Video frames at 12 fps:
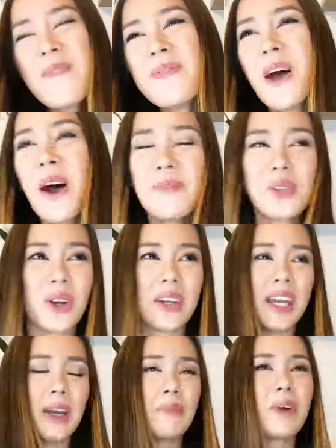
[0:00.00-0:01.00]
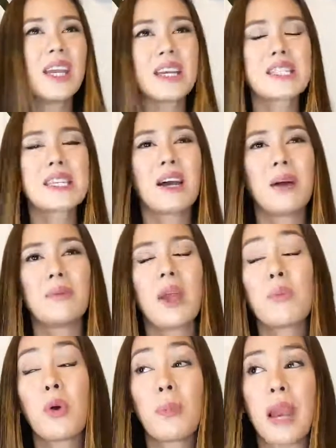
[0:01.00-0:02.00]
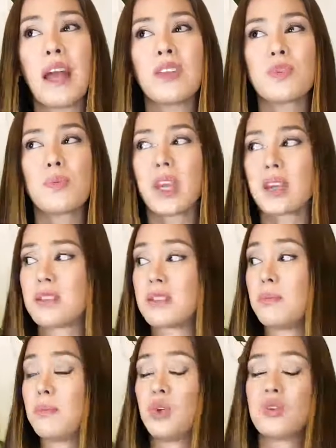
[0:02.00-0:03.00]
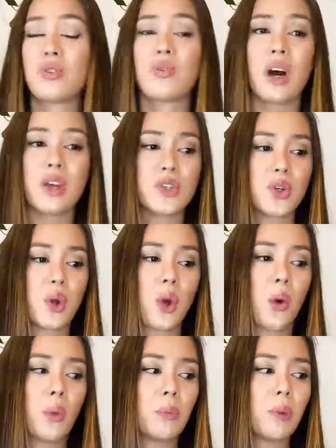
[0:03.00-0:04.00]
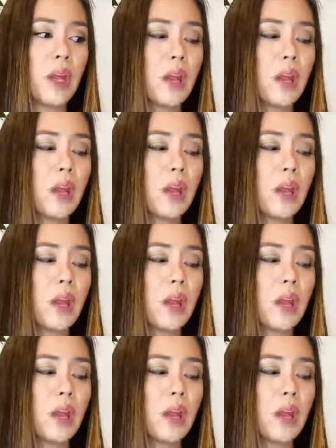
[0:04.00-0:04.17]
No, I'm joking. But yes, get more plants because it beautifies your home.